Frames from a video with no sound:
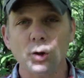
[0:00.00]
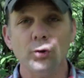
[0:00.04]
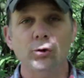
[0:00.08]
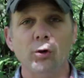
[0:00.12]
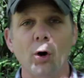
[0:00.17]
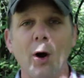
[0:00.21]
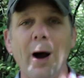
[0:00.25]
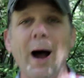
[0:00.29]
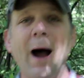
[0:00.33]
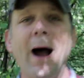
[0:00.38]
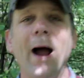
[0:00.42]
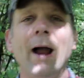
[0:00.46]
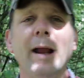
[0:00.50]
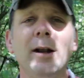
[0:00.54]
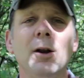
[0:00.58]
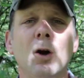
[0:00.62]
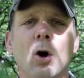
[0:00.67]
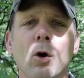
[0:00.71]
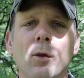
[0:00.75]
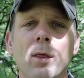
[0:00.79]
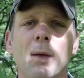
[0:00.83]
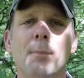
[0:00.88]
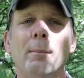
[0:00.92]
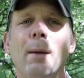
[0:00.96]
So I
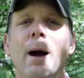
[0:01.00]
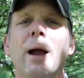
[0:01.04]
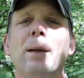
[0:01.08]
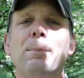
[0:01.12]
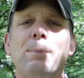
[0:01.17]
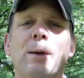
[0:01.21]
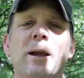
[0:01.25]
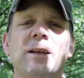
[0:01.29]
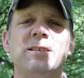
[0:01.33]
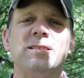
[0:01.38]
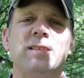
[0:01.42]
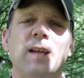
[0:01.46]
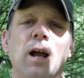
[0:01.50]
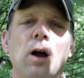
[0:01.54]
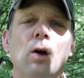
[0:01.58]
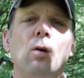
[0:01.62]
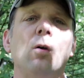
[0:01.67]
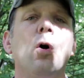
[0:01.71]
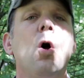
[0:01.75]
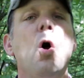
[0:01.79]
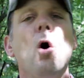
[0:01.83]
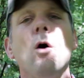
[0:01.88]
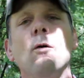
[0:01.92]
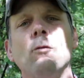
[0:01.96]
know that my pace
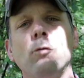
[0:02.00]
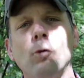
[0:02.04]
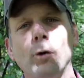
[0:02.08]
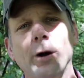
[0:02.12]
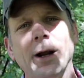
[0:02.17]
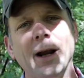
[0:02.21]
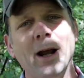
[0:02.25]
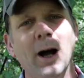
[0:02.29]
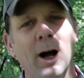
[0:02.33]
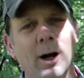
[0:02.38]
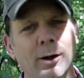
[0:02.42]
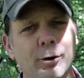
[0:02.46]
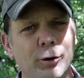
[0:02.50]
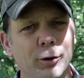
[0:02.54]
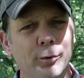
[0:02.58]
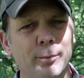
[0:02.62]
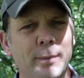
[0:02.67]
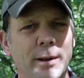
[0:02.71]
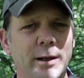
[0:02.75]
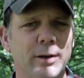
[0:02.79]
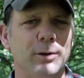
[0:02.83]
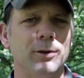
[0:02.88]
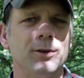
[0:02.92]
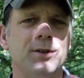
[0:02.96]
count for 100
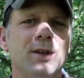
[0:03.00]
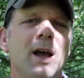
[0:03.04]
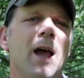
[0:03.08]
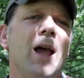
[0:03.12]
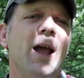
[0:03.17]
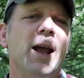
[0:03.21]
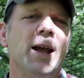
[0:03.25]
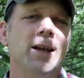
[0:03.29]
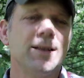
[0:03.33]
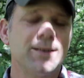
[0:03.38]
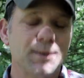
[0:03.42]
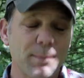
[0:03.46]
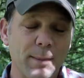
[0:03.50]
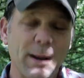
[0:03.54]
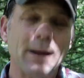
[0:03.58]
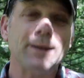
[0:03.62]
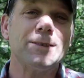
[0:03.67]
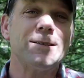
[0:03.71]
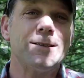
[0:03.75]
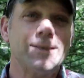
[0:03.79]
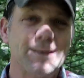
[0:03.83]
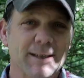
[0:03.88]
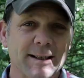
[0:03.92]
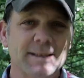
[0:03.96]
meters is
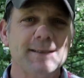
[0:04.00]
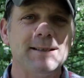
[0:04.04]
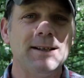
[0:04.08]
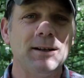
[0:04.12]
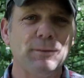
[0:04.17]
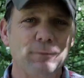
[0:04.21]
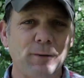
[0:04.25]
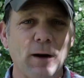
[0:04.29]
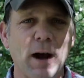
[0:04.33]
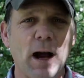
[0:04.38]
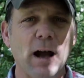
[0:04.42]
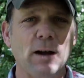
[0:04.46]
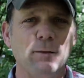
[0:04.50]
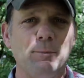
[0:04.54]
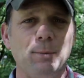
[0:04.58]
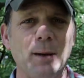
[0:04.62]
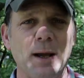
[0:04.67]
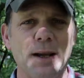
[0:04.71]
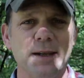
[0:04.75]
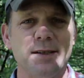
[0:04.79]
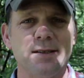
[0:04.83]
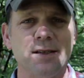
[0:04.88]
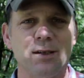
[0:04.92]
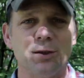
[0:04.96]
about 65
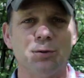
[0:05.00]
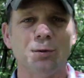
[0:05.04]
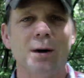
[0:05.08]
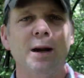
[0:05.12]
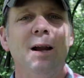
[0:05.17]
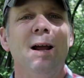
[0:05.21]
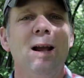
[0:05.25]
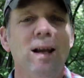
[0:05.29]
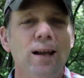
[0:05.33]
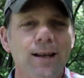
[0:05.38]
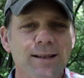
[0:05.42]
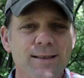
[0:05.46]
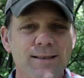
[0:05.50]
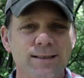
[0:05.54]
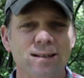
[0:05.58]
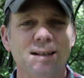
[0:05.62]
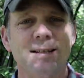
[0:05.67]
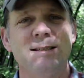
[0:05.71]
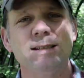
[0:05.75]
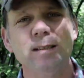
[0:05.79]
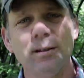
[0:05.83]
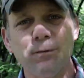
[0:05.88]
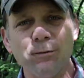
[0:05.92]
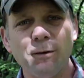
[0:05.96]
paces, right?
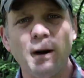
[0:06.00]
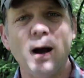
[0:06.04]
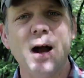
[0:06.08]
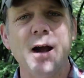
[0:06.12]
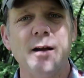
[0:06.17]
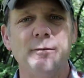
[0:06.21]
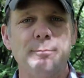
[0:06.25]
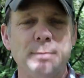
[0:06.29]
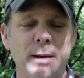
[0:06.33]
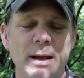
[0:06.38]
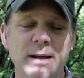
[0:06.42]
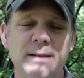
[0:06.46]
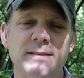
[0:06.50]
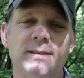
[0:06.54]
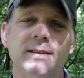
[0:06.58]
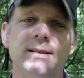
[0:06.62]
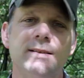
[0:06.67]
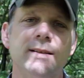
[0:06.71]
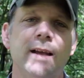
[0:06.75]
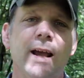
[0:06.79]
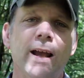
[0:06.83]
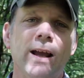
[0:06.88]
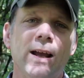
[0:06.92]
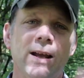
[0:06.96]
65
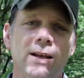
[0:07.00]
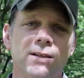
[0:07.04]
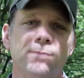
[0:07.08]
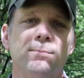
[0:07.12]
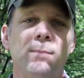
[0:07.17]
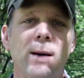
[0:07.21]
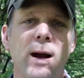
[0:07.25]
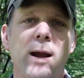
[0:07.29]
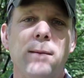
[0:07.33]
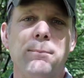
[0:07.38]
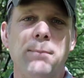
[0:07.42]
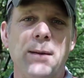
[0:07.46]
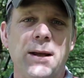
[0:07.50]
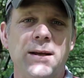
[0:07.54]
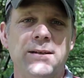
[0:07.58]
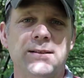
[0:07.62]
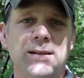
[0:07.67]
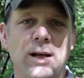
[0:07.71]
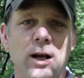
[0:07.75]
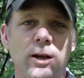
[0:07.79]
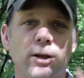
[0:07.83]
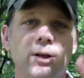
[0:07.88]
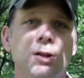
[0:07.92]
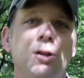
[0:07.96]
paces is my pace
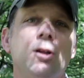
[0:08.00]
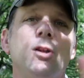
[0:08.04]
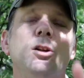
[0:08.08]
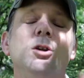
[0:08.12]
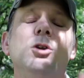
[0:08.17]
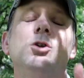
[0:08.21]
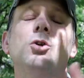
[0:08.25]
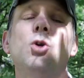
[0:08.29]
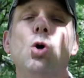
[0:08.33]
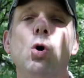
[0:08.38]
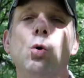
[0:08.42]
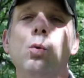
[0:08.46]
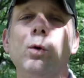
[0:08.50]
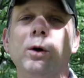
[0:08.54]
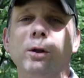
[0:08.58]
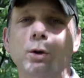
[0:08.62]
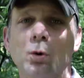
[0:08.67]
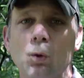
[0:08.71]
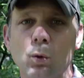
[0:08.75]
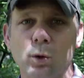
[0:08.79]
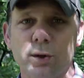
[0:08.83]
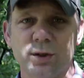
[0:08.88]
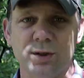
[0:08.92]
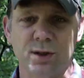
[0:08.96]
count. You need to know what
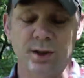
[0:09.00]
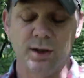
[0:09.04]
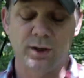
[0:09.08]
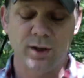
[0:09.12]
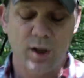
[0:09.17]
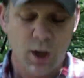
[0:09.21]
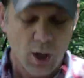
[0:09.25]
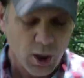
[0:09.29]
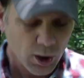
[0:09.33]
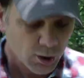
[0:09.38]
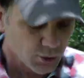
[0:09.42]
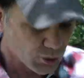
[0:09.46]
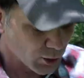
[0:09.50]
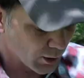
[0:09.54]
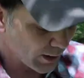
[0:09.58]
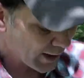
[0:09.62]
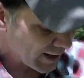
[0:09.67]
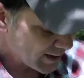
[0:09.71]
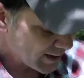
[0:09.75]
yours is. So